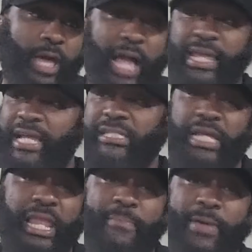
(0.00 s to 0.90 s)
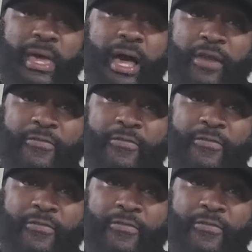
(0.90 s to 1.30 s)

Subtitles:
I can't tell that man how